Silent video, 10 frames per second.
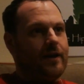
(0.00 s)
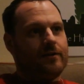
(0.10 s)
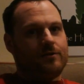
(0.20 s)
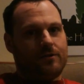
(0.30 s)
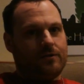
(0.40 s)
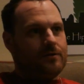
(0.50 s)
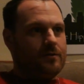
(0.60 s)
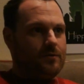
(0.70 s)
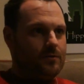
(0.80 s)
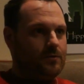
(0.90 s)
cancer
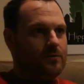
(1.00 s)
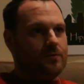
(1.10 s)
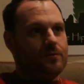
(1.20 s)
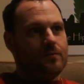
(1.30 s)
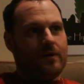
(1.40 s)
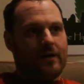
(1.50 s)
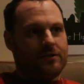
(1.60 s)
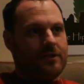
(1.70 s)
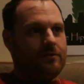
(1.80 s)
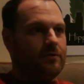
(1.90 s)
who
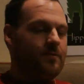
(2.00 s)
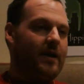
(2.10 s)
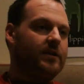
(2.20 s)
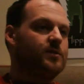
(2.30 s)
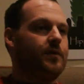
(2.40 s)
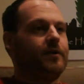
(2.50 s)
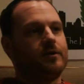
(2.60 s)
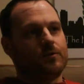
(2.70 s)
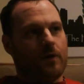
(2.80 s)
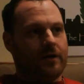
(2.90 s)
actually had a really bad
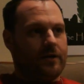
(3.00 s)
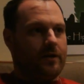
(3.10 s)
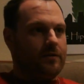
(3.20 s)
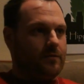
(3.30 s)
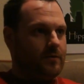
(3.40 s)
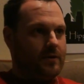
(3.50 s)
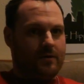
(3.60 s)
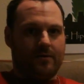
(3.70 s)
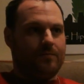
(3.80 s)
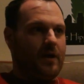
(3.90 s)
experience walking into
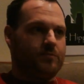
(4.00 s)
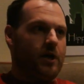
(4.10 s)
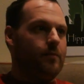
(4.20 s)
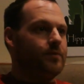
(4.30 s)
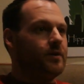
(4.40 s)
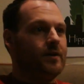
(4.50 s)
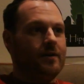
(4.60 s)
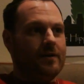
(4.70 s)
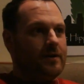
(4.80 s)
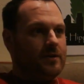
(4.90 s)
a pipe shop.
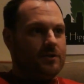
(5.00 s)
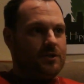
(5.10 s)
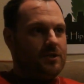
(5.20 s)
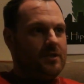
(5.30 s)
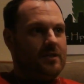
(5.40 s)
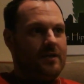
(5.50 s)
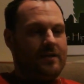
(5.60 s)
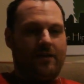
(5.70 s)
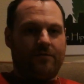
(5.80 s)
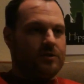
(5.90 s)
She had
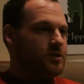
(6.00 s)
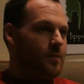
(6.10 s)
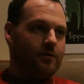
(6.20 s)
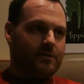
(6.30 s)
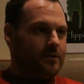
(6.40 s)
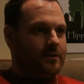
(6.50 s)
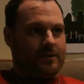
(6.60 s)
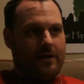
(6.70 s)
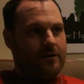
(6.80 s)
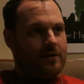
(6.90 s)
never smoked in her
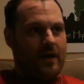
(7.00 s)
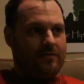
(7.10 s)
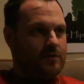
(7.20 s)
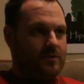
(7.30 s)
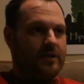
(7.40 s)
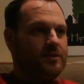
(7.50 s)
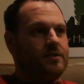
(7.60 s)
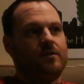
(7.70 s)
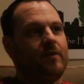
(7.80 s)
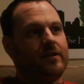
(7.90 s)
entire life. She was actually
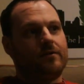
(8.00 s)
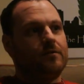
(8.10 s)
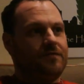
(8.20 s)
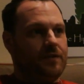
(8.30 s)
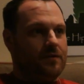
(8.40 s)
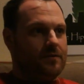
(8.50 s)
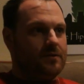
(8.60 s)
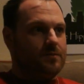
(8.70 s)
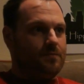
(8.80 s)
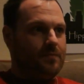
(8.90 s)
in the medical
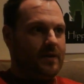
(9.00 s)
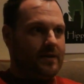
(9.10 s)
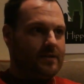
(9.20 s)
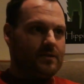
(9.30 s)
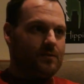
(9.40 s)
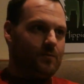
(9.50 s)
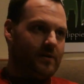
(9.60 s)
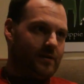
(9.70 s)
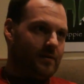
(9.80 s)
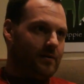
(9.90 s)
field, but when
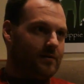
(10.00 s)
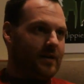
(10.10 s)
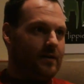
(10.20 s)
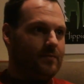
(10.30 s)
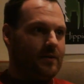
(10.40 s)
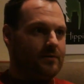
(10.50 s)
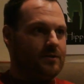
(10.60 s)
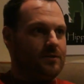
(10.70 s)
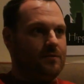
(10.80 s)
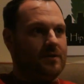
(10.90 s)
it all came down
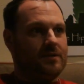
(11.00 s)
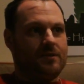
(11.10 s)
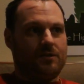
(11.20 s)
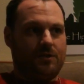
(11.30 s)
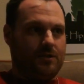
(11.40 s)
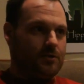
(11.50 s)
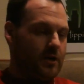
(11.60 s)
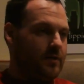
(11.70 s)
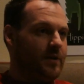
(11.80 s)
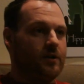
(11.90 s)
to it, she
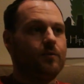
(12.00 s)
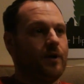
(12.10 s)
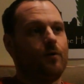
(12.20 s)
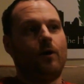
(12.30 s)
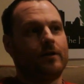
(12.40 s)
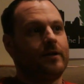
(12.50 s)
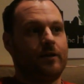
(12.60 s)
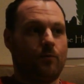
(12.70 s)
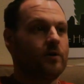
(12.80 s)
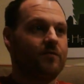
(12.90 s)
tried medical marijuana and
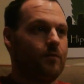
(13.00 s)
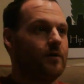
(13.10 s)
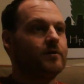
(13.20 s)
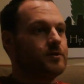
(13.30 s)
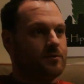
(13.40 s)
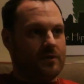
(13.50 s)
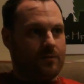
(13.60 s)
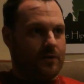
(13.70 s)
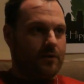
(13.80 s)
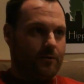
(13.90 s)
it worked for her. She was
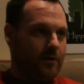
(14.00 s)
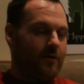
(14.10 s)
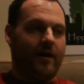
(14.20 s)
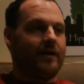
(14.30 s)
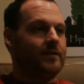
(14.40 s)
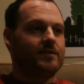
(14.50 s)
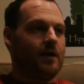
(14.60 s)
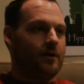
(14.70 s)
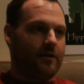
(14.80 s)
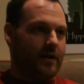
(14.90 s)
able to go to her grandkids'
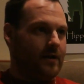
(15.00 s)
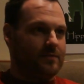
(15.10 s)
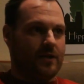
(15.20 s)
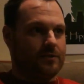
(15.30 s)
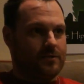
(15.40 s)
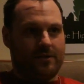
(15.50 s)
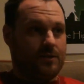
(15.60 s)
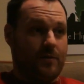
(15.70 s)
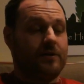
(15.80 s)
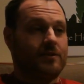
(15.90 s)
soccer games, actually
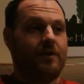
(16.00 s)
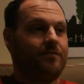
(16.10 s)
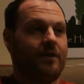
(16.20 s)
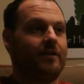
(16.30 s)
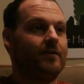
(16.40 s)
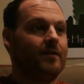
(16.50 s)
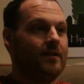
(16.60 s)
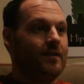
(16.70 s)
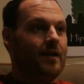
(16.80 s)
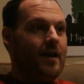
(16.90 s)
experience life again.
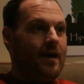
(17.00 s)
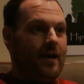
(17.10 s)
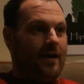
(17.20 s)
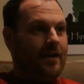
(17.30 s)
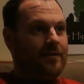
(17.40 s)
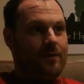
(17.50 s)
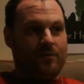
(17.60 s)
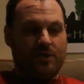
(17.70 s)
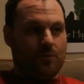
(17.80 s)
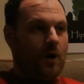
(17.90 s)
And then
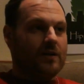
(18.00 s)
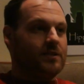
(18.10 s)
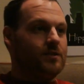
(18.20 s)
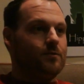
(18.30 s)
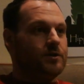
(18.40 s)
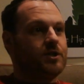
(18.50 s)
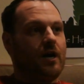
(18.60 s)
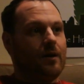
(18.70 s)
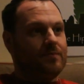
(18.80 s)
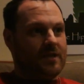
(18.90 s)
when she walked into a
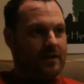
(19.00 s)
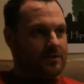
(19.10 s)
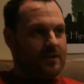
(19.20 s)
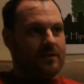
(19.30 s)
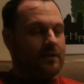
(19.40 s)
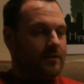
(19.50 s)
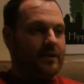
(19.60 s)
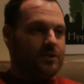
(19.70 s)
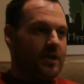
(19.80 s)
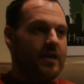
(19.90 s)
shop to actually get a little
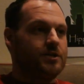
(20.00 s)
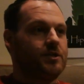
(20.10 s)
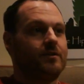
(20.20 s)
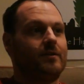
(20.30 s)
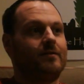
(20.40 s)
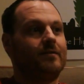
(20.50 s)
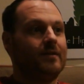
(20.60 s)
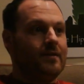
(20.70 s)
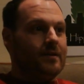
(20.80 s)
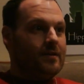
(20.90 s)
education and
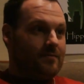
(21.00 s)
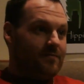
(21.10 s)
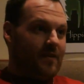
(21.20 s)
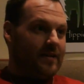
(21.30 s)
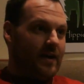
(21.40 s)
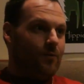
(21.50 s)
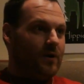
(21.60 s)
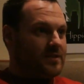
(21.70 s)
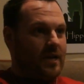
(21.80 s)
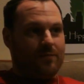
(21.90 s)
find out
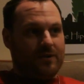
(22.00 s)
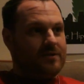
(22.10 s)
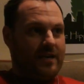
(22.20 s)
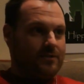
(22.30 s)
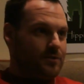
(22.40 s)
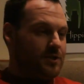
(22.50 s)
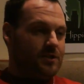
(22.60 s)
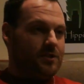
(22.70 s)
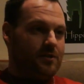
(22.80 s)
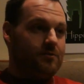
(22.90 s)
what type of utensils she
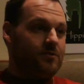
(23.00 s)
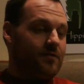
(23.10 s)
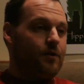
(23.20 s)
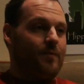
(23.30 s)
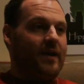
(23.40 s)
should use for her